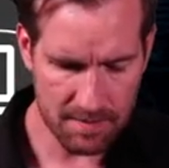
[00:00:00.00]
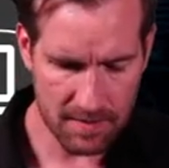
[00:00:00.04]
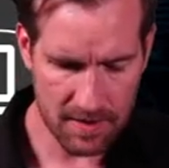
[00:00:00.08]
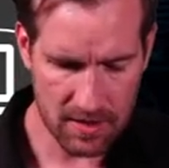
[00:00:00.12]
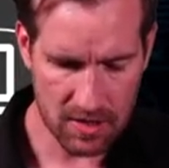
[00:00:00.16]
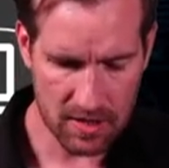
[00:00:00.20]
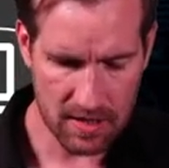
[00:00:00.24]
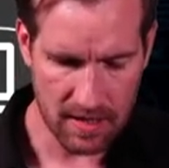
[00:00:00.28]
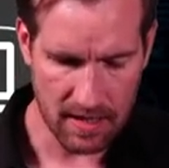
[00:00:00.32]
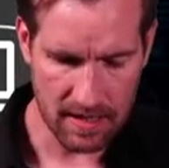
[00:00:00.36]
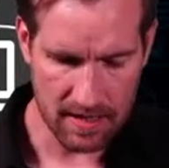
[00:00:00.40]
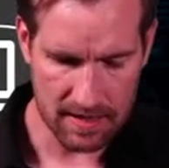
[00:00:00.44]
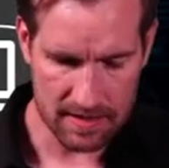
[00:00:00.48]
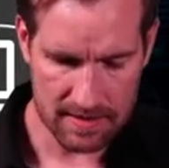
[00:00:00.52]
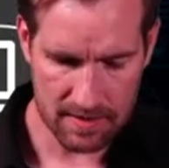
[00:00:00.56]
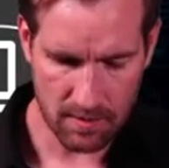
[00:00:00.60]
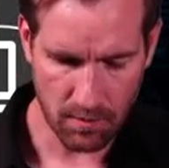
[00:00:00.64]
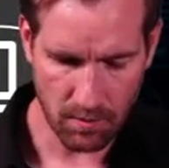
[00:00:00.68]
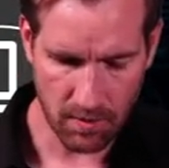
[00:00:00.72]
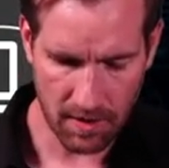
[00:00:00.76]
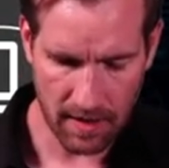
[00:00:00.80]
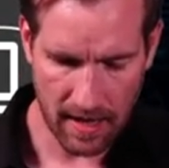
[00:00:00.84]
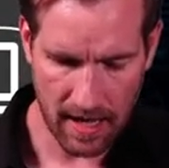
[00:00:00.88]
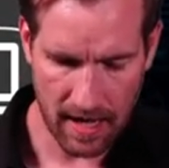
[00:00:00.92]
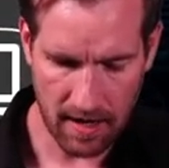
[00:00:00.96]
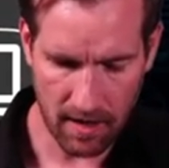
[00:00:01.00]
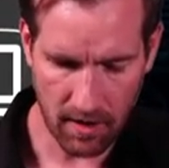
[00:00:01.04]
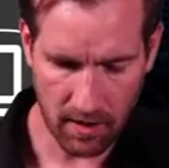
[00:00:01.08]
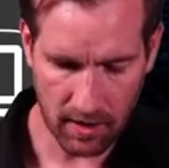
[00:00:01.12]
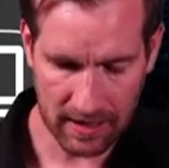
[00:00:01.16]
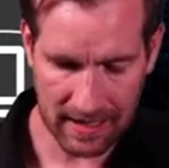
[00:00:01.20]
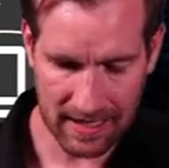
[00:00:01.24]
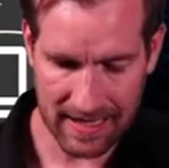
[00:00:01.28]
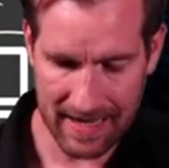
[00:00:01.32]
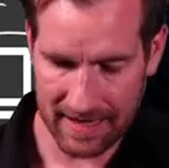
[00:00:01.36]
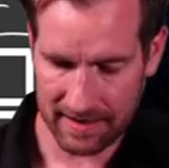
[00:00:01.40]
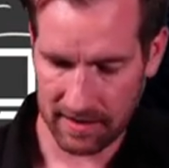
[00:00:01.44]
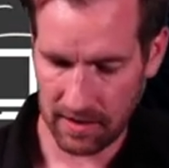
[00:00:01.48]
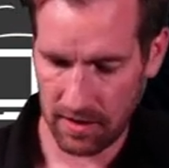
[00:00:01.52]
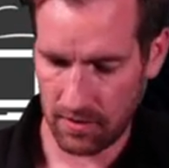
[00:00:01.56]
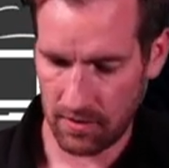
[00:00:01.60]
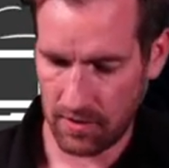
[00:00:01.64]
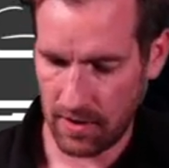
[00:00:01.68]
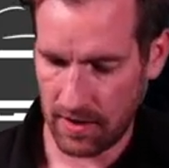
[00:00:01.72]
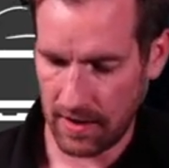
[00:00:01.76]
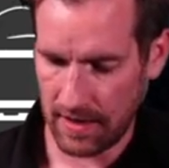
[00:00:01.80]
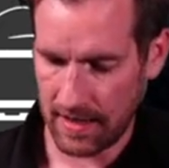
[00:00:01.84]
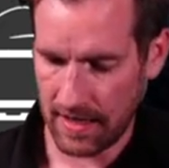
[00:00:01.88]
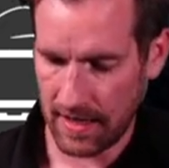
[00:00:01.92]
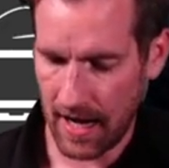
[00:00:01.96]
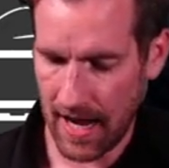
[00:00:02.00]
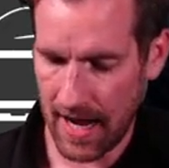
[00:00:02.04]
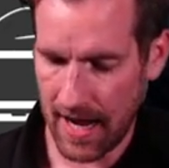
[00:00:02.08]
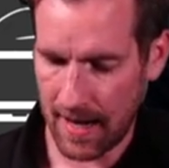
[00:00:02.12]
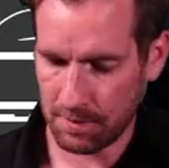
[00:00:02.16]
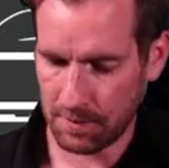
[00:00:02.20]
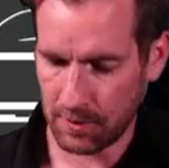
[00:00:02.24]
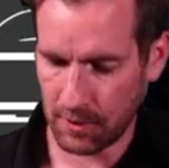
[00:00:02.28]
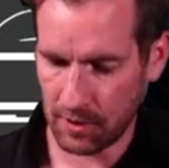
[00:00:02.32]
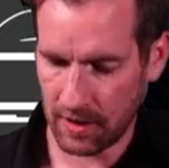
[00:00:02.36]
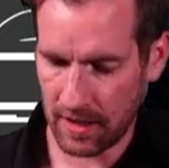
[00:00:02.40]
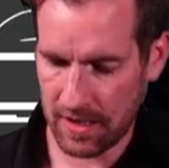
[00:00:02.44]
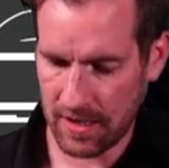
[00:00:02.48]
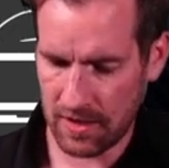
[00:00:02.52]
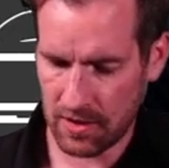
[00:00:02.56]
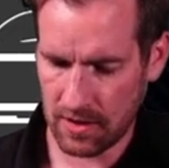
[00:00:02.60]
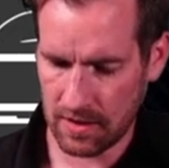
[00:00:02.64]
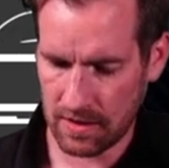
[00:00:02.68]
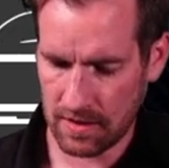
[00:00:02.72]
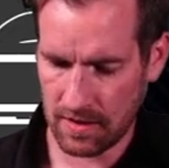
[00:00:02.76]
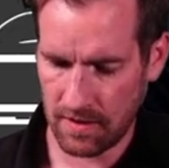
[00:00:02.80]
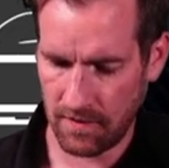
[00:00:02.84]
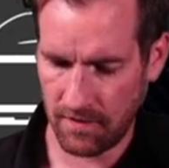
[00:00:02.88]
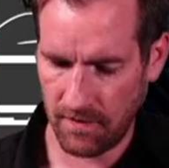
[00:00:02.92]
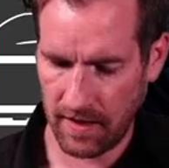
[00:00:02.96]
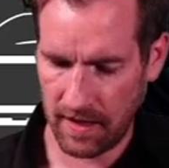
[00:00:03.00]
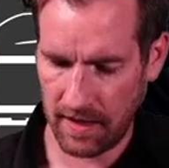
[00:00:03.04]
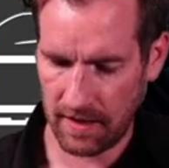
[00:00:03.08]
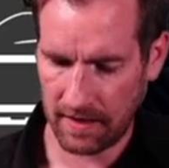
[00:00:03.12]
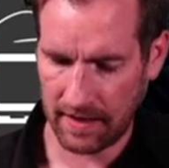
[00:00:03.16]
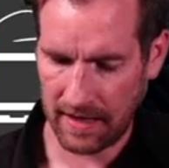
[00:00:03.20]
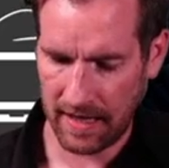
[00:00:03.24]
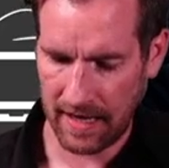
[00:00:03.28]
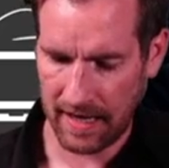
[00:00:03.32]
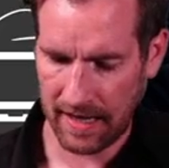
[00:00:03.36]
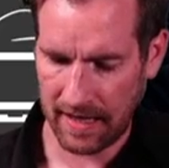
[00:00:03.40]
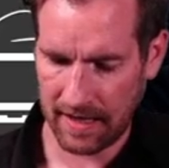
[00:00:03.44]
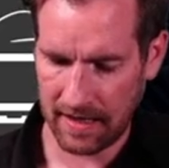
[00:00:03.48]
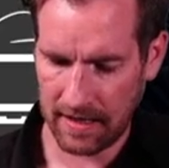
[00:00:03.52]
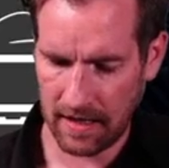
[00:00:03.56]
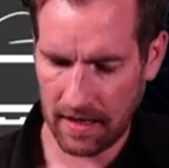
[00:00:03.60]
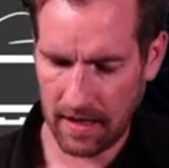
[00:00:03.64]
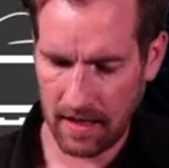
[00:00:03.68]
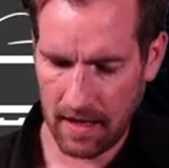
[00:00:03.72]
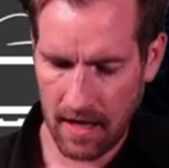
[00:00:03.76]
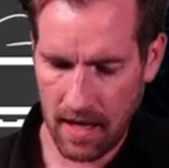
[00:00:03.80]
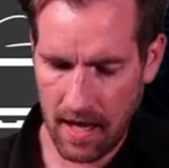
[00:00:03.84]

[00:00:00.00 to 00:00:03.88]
machines that are connected to the operations VLAN